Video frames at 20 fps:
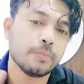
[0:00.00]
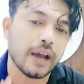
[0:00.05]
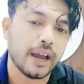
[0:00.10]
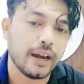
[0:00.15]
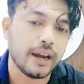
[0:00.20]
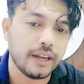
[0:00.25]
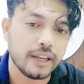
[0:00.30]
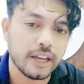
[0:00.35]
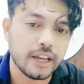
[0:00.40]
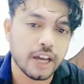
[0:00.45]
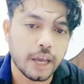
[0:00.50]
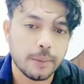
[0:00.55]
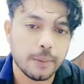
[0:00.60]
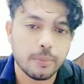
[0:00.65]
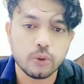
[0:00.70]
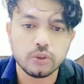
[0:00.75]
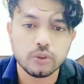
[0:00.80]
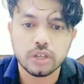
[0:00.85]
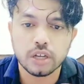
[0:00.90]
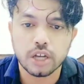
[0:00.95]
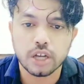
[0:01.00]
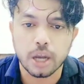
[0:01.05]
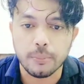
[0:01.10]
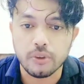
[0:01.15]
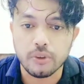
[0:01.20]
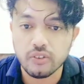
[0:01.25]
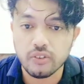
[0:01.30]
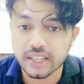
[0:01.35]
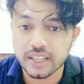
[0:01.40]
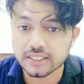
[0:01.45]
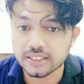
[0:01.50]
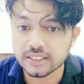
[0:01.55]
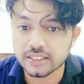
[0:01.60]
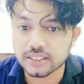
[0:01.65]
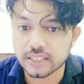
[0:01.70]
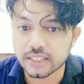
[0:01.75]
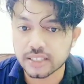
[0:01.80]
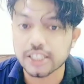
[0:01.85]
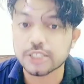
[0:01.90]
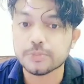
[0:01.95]
idea about the communication
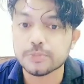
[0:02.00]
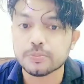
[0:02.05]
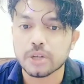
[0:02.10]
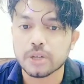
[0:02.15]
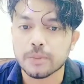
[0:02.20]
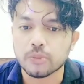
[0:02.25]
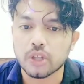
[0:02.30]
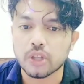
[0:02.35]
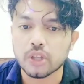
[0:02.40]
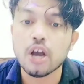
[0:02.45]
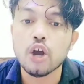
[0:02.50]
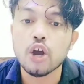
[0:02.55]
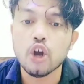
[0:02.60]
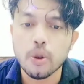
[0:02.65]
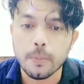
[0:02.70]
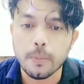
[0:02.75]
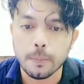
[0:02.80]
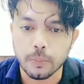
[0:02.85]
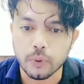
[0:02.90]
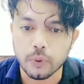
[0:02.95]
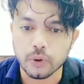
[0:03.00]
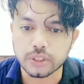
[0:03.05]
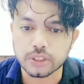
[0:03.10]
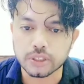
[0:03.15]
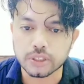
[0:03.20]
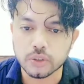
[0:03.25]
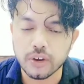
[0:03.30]
skills from the books.